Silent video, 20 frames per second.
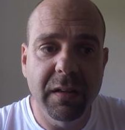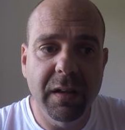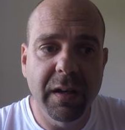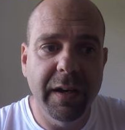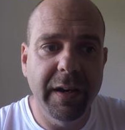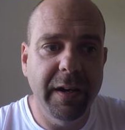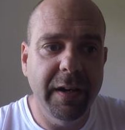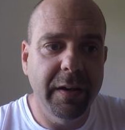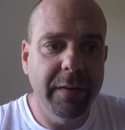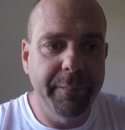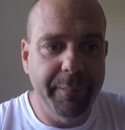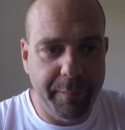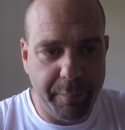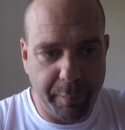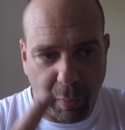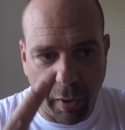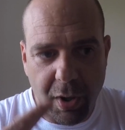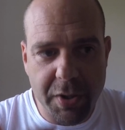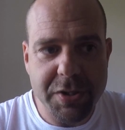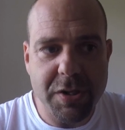
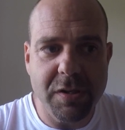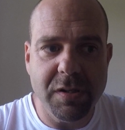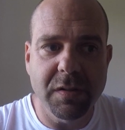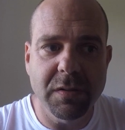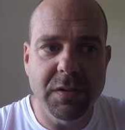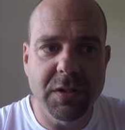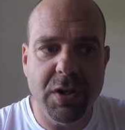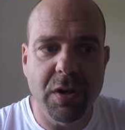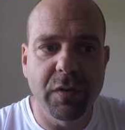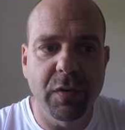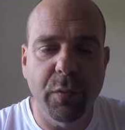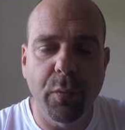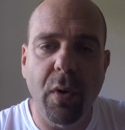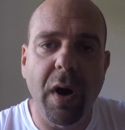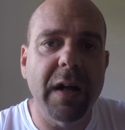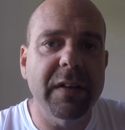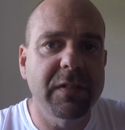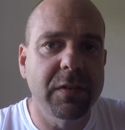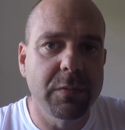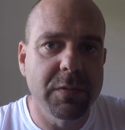Joseph
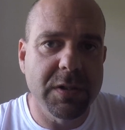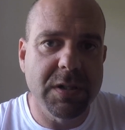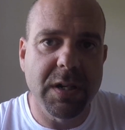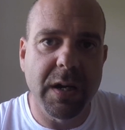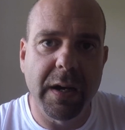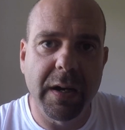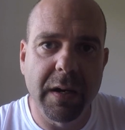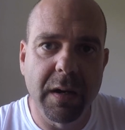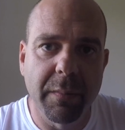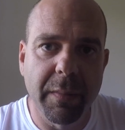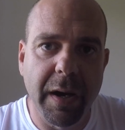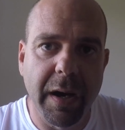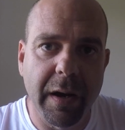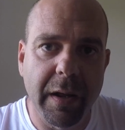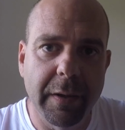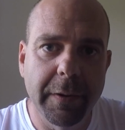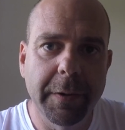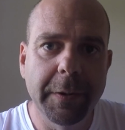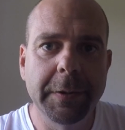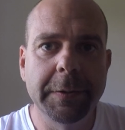Watson was talking about
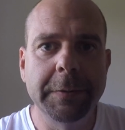it.